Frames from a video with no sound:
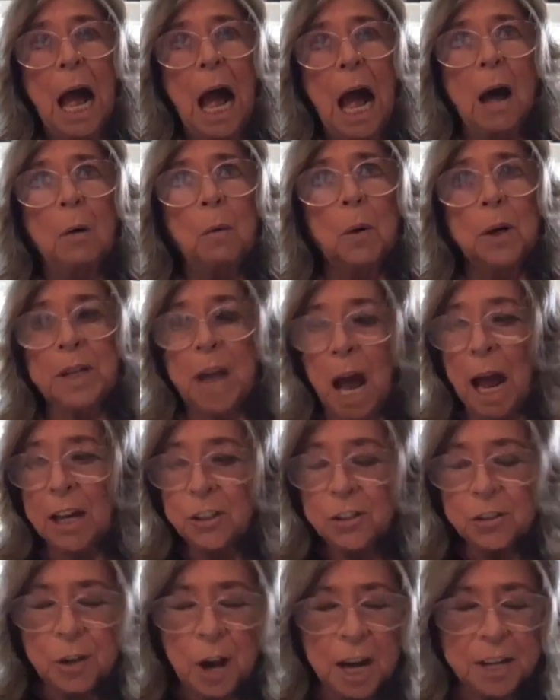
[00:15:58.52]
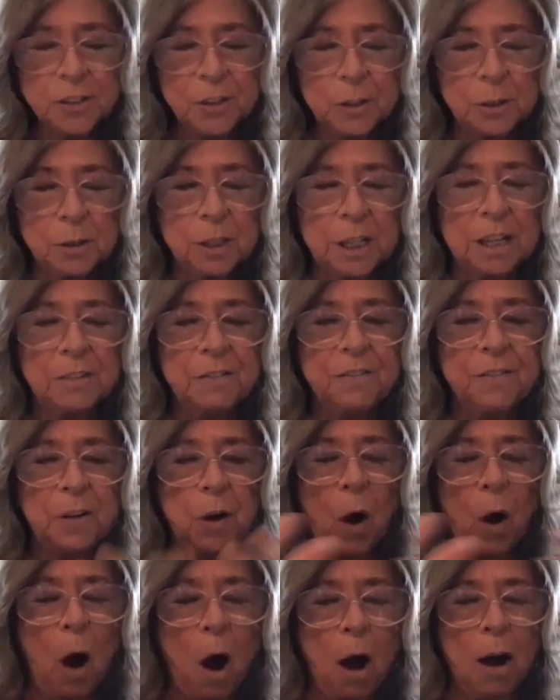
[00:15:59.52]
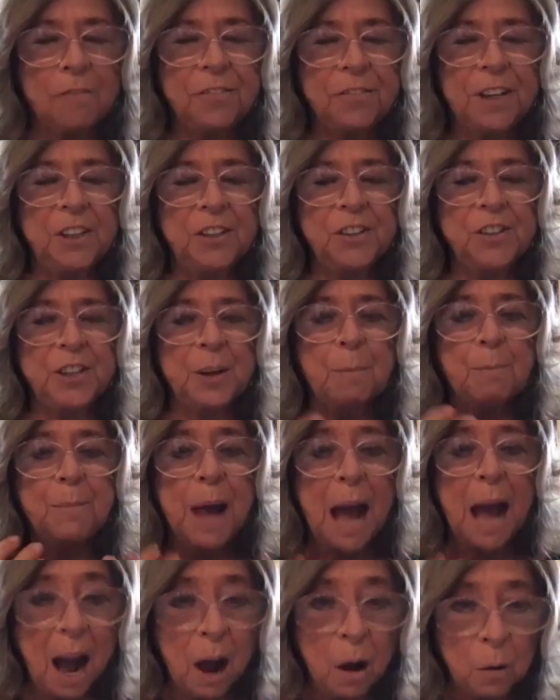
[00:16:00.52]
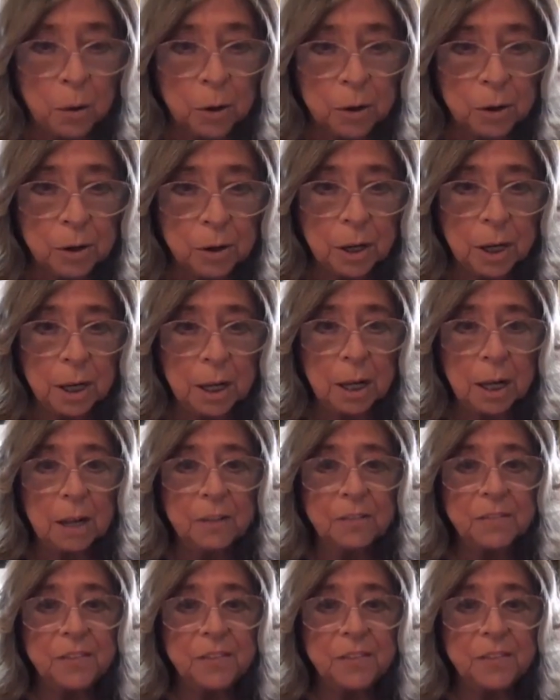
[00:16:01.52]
what I tried to give off is the power, the